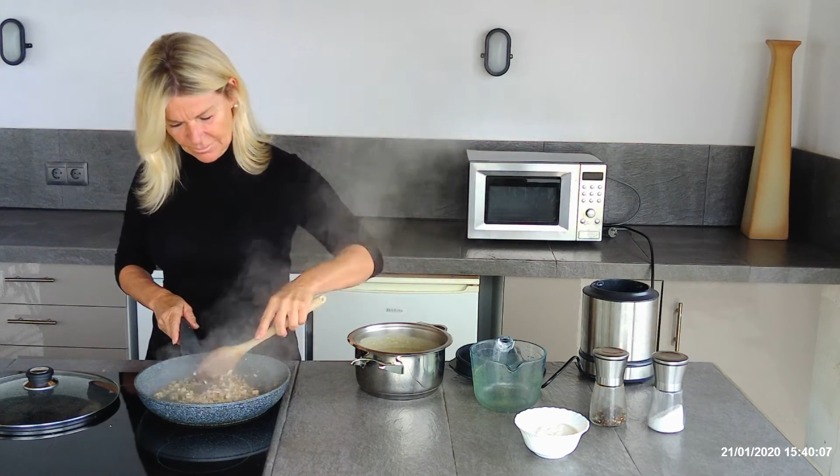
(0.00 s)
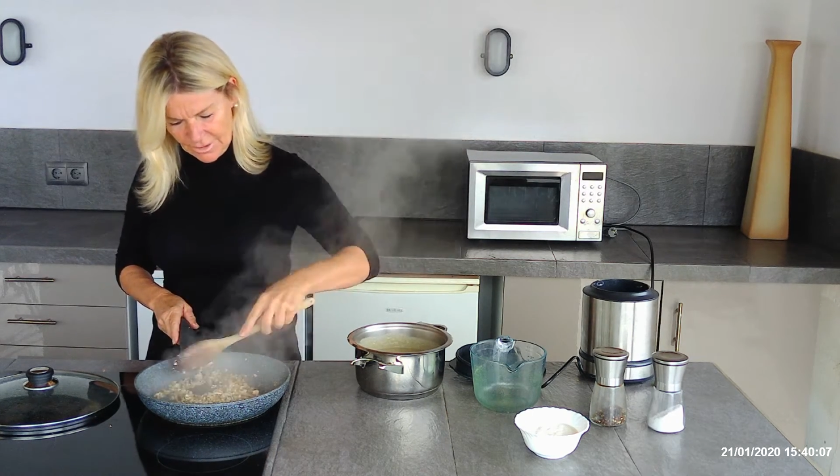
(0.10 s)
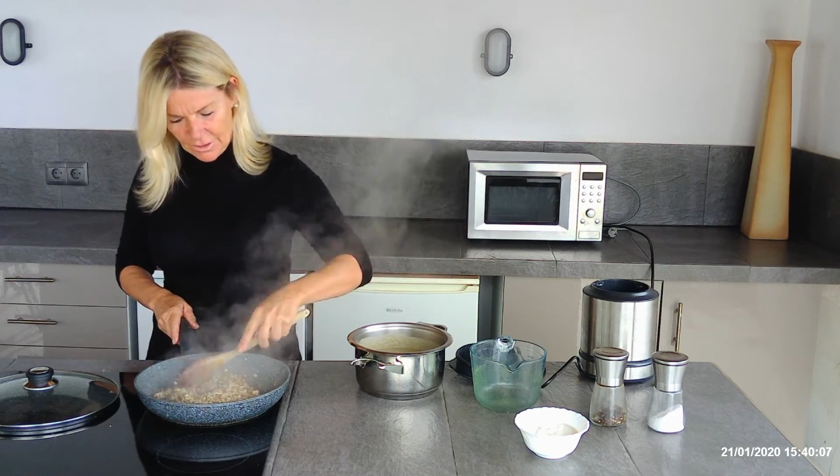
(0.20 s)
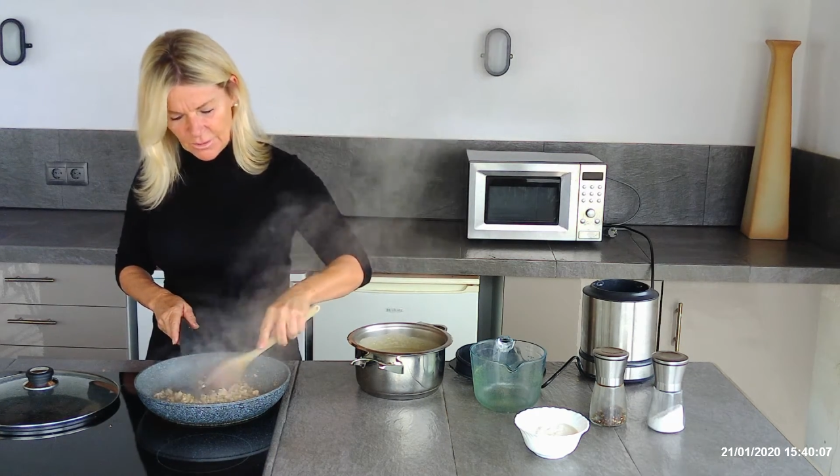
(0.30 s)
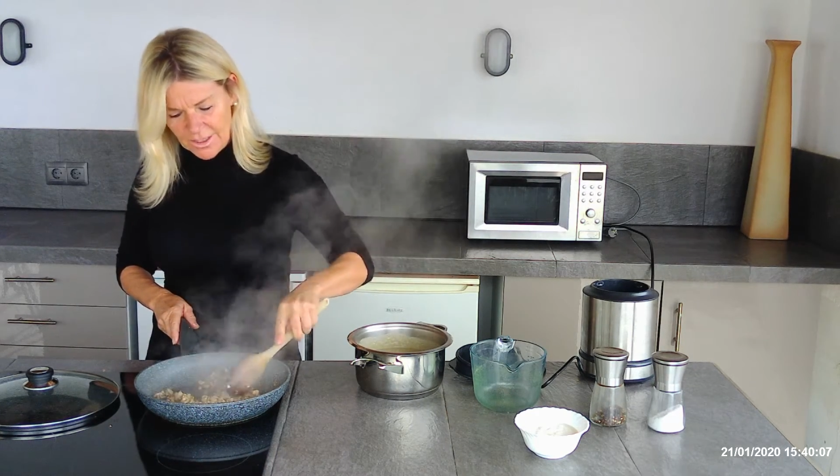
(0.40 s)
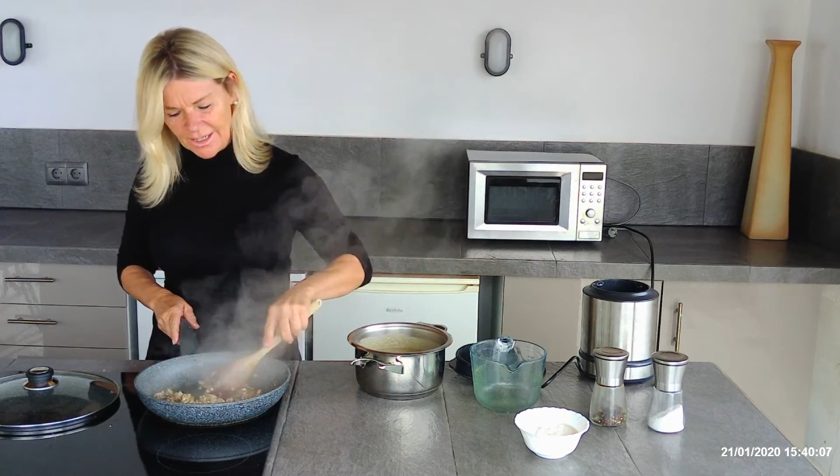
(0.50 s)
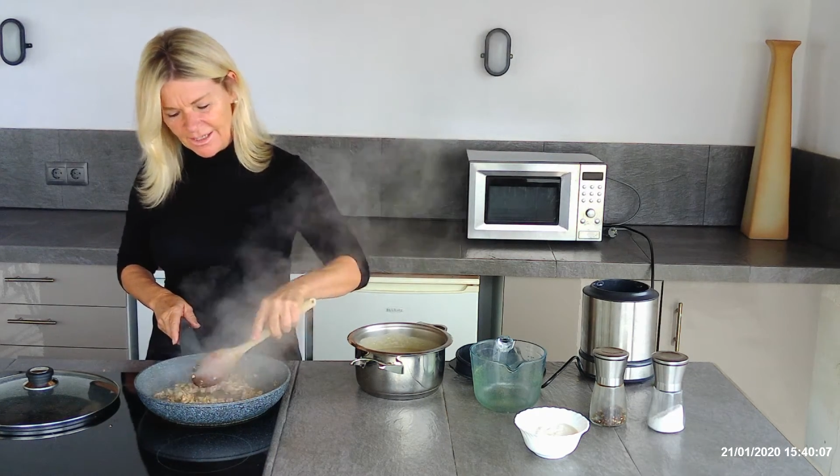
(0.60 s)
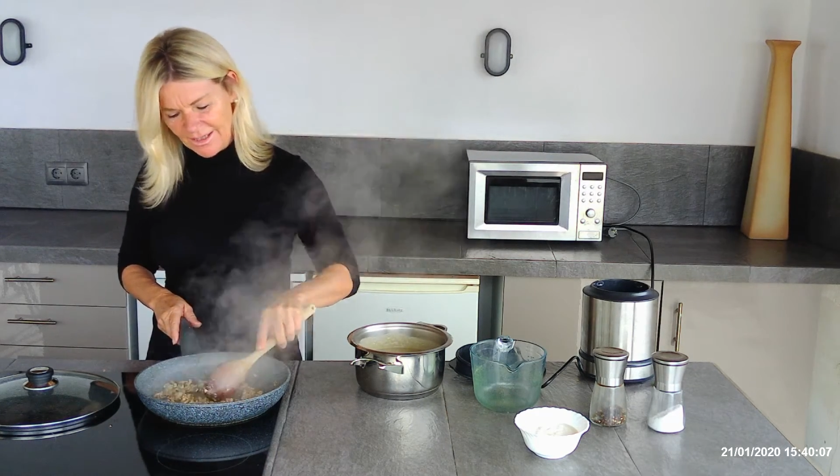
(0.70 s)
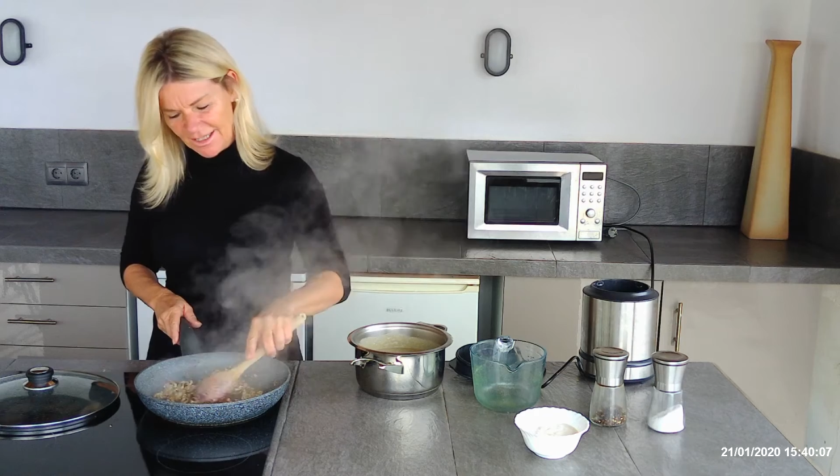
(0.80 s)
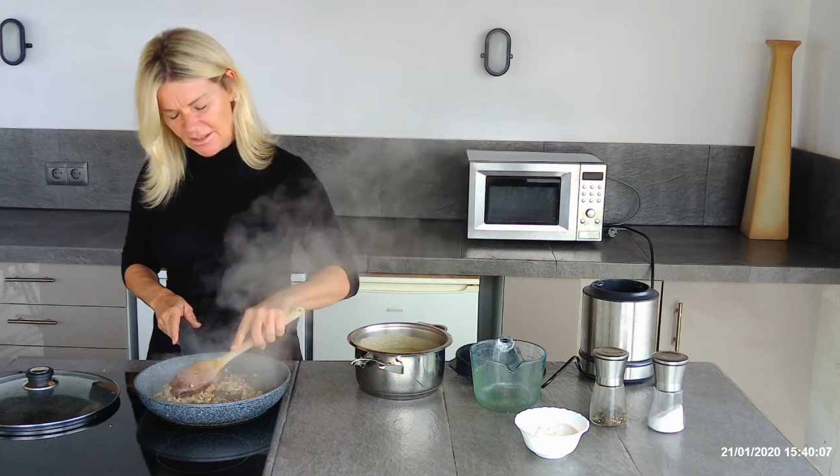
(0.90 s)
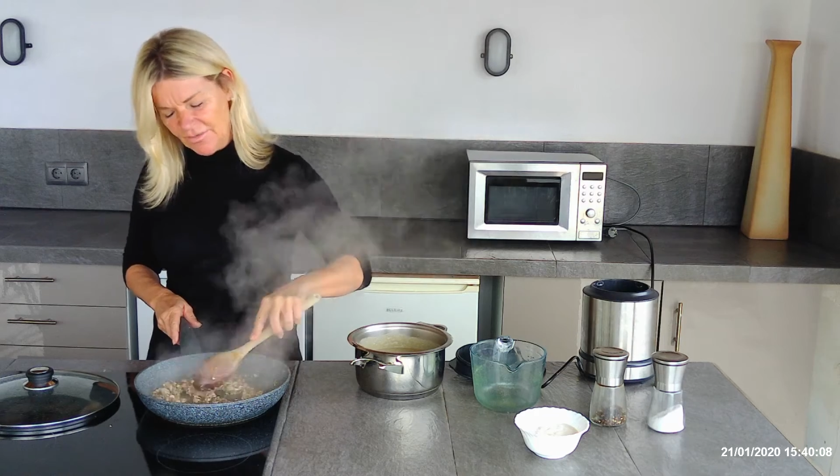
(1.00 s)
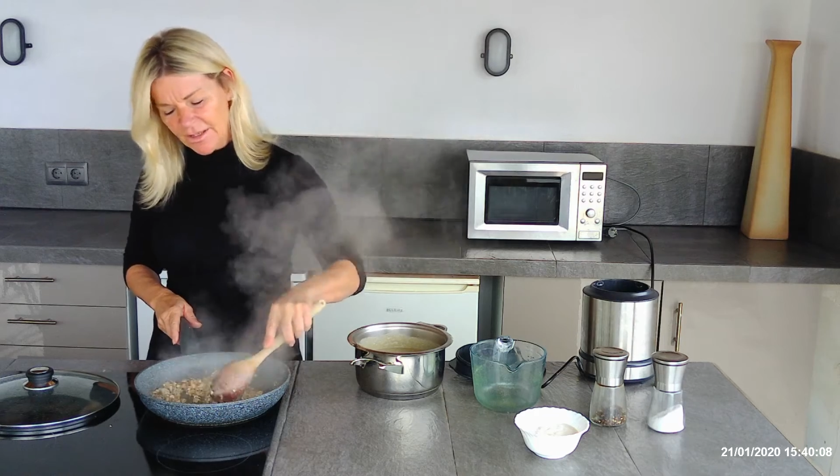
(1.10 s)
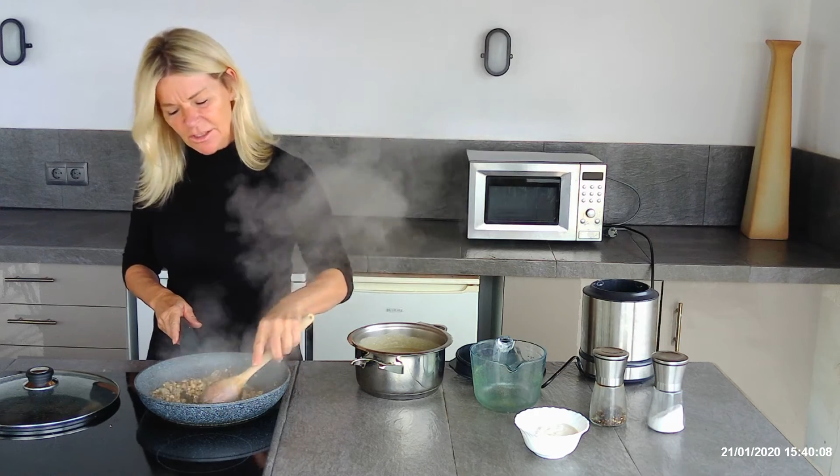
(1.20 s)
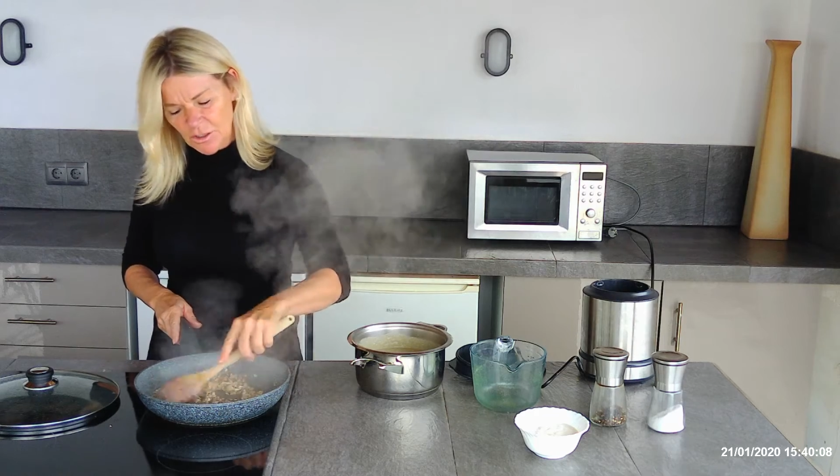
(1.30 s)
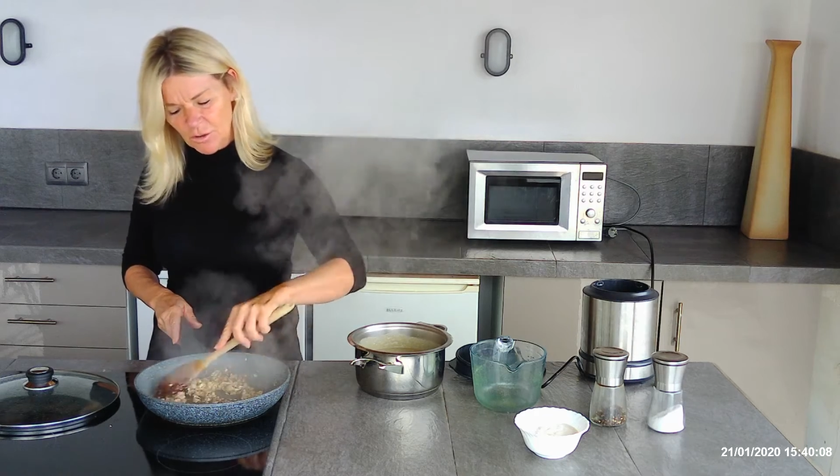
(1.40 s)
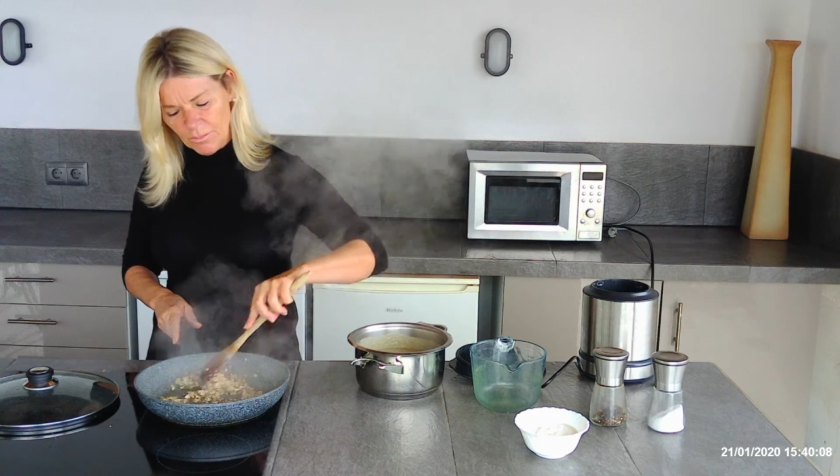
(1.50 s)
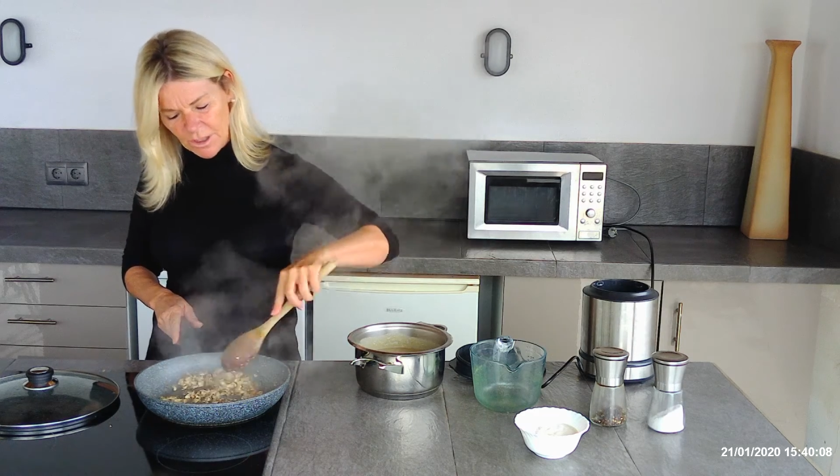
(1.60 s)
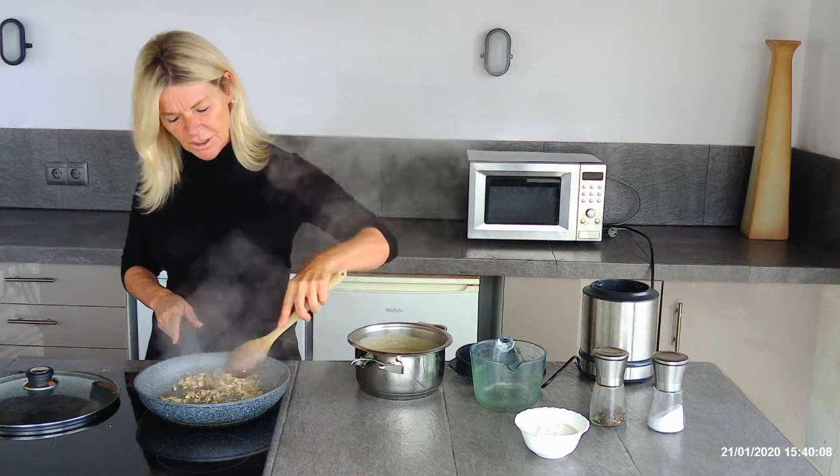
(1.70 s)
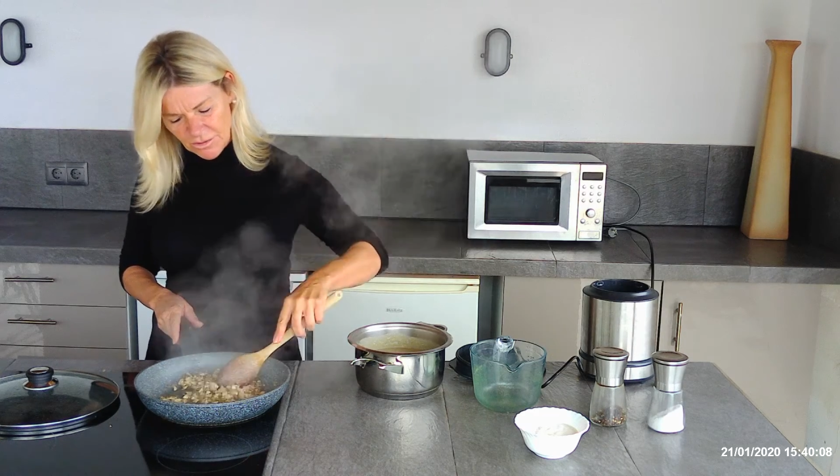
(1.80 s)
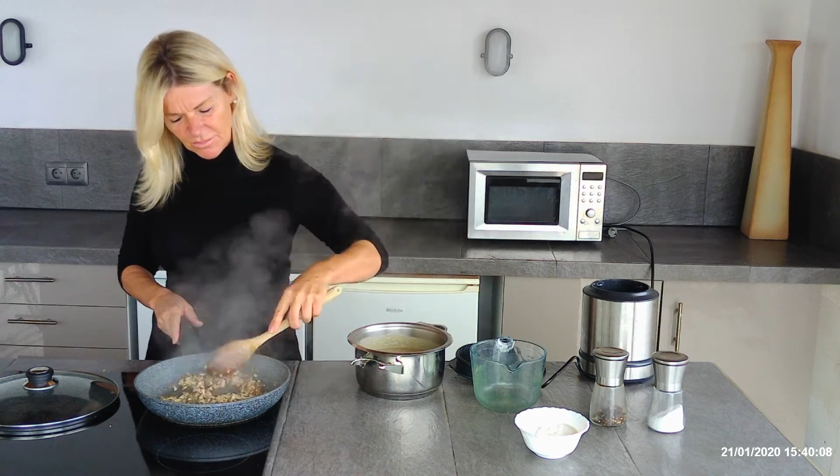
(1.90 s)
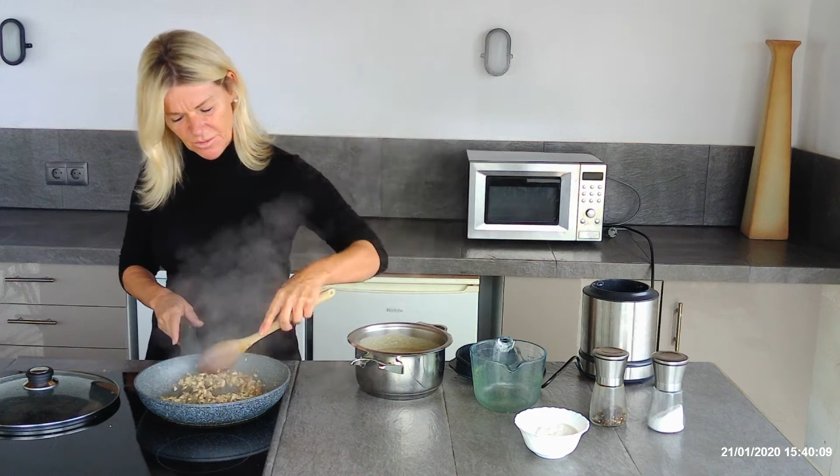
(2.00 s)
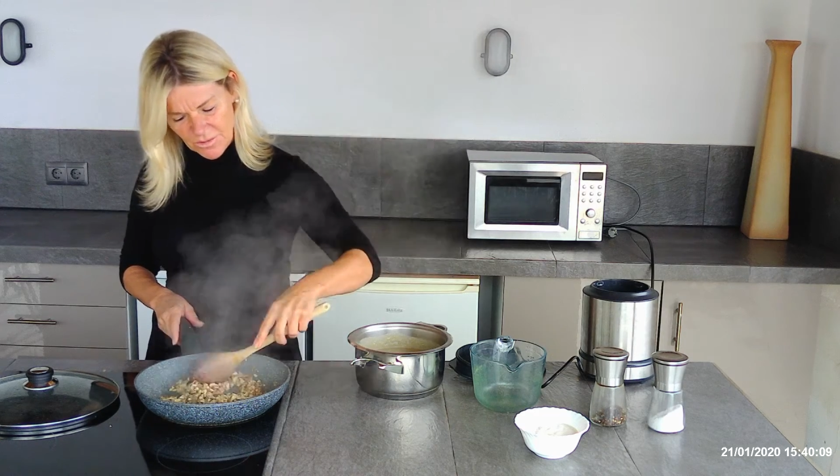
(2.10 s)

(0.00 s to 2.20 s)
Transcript: Okay, and these finely chopped mushrooms are